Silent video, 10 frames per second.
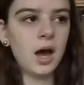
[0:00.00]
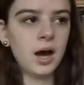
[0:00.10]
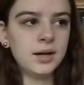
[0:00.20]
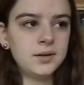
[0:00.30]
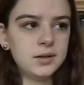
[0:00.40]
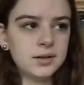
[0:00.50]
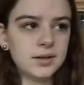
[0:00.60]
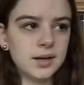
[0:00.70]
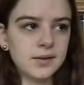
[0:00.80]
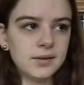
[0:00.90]
I took
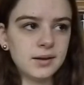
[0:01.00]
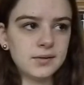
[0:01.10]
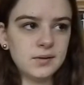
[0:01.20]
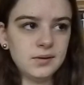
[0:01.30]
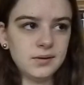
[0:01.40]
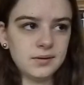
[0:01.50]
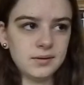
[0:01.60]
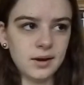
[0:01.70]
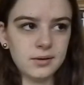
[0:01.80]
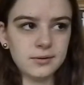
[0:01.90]
dance lessons
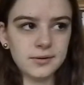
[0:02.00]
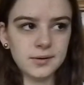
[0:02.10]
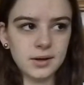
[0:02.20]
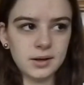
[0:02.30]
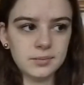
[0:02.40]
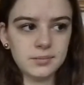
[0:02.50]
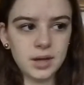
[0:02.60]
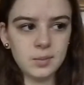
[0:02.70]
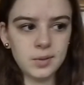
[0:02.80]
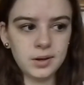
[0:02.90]
since I was like
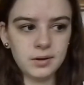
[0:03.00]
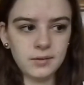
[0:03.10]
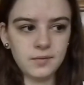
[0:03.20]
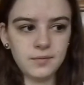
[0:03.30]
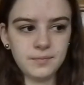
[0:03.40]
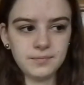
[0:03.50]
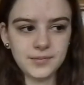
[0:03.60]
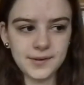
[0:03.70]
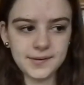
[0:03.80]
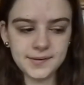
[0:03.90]
maybe
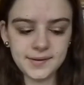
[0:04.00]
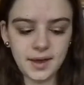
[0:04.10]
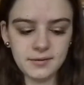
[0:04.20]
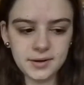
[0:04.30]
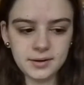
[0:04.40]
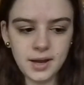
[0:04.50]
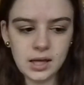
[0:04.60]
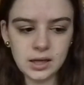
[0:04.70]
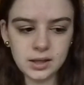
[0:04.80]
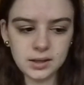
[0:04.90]
7,
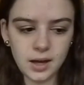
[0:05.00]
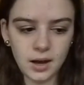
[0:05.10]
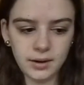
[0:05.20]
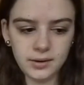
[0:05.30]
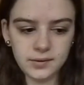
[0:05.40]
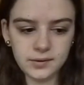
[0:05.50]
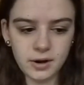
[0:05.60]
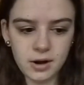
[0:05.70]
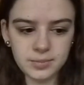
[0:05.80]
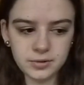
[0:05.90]
and I
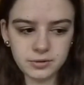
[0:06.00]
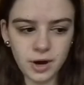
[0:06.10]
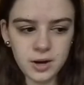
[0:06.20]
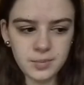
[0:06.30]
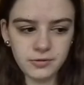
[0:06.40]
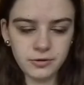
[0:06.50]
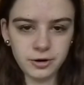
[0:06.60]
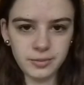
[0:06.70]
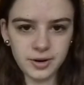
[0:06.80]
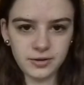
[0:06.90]
stopped right
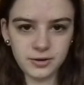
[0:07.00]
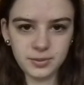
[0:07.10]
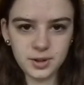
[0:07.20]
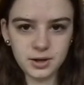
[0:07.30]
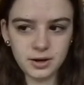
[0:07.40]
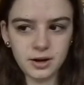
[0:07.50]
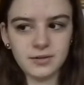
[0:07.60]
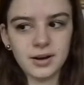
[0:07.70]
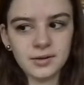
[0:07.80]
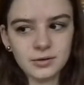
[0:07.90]
before my freshman year
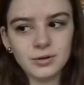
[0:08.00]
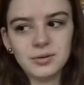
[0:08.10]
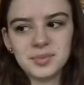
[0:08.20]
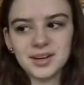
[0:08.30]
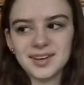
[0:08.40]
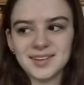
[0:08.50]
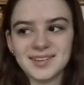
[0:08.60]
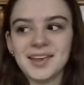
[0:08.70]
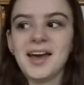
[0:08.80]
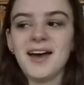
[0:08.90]
of high school
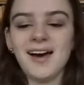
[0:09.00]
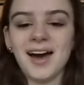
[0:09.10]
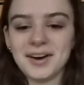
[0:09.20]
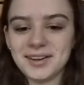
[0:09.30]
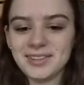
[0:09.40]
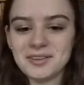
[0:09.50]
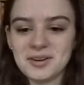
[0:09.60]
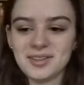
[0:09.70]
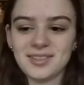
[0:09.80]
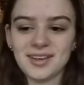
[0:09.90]
because I
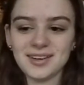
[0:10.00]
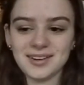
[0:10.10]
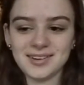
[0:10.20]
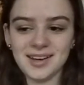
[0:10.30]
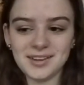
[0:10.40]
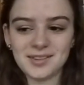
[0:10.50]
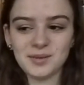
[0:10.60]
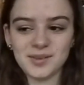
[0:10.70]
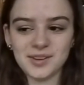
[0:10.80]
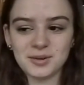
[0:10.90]
thought that dance
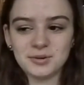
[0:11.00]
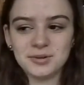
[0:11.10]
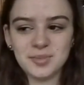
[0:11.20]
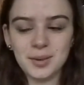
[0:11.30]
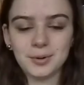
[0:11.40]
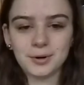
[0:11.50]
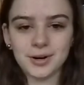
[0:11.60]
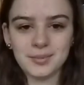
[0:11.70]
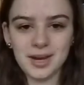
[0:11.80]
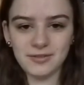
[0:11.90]
wasn't cool and people were
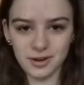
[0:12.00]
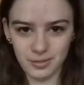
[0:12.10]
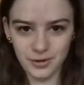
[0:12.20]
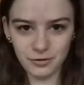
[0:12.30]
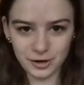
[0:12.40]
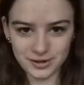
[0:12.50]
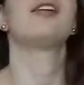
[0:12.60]
gonna make fun of me for it.